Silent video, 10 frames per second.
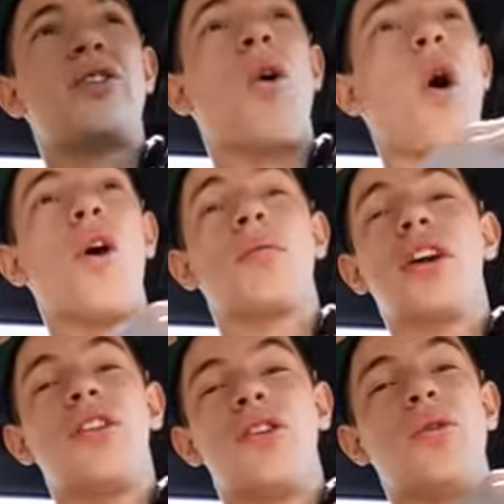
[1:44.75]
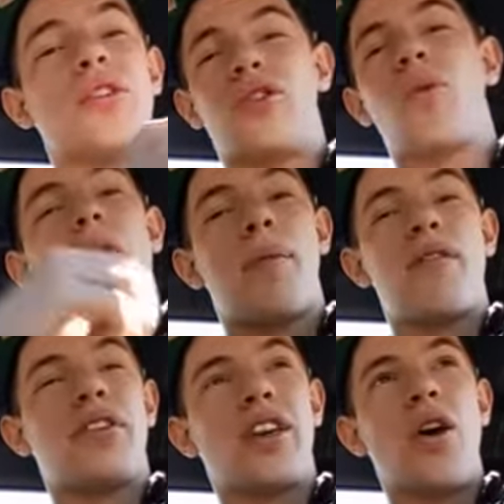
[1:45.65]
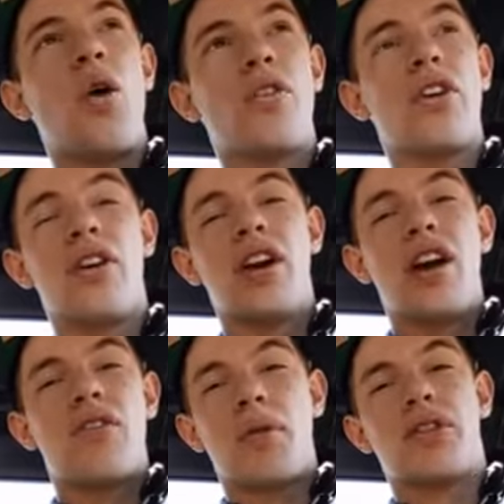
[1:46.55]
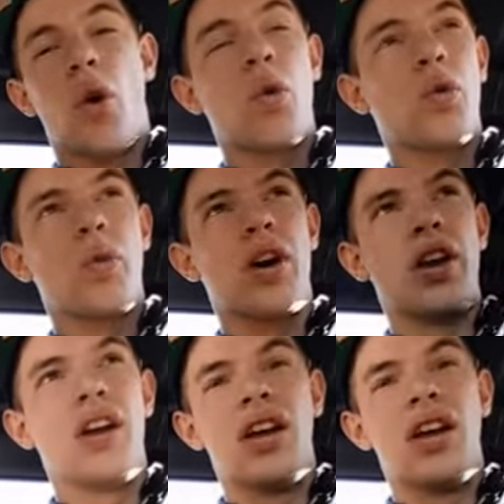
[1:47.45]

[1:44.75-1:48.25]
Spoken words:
So all I'm gonna do is swap everything over from the totaled one,